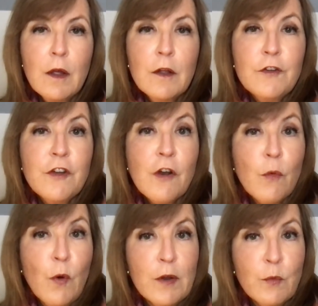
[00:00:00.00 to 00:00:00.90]

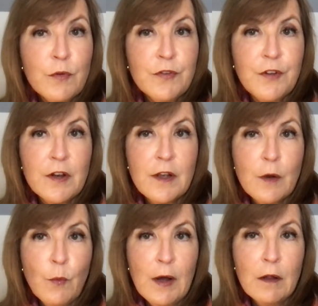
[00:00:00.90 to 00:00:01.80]
TR1 was steady
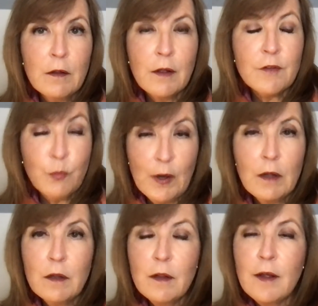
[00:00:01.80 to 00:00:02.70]
as
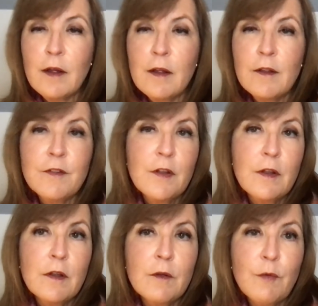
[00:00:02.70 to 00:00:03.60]
well, and
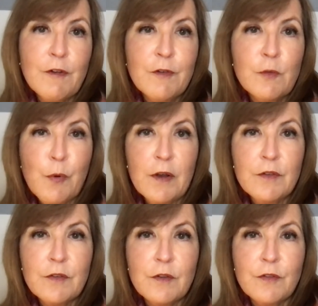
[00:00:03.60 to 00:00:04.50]
the reference
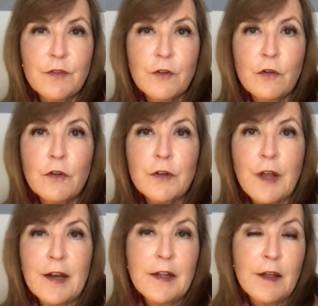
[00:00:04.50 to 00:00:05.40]
price is still
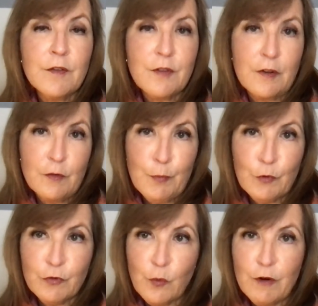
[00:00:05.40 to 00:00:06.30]
98 cents per
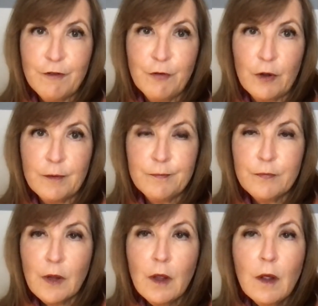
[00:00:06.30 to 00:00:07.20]
square foot.
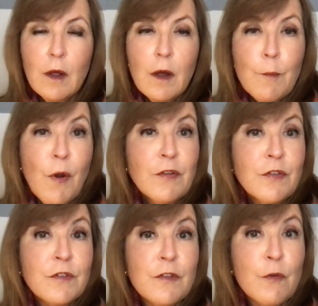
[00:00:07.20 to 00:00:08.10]

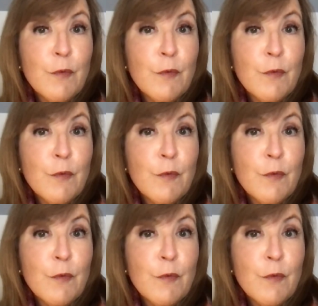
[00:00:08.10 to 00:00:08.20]
Prices in the